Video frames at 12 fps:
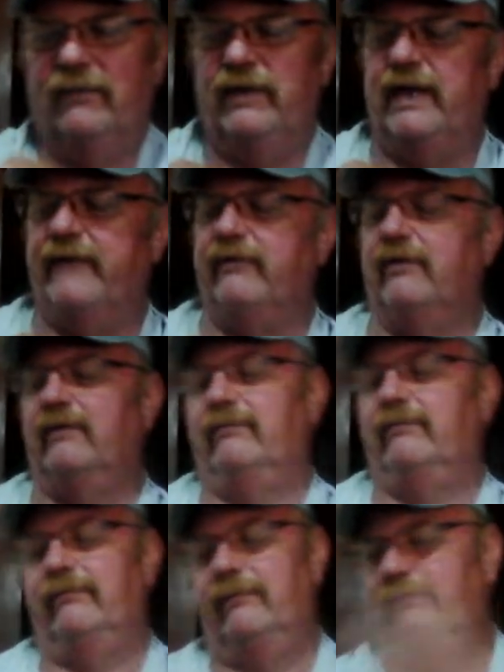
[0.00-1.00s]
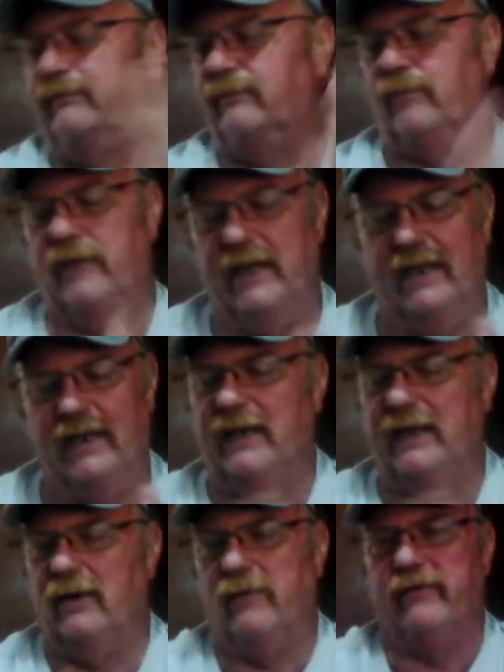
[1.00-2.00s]
We never
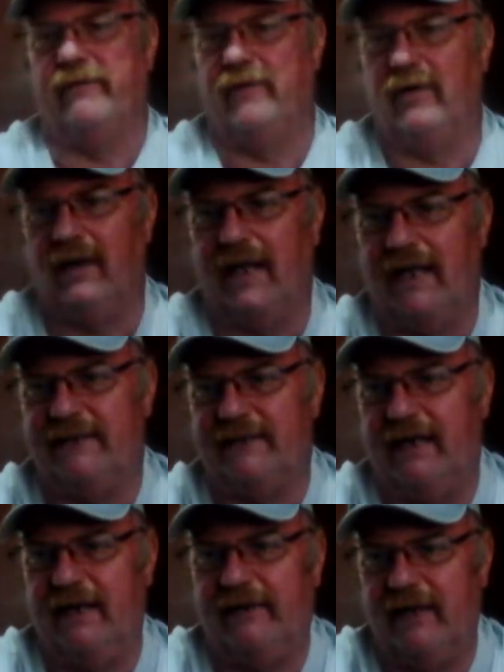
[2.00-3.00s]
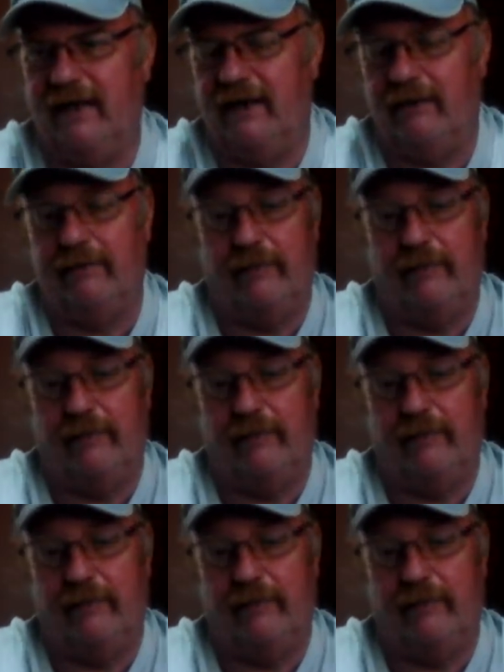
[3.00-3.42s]
really over fertilized anything here,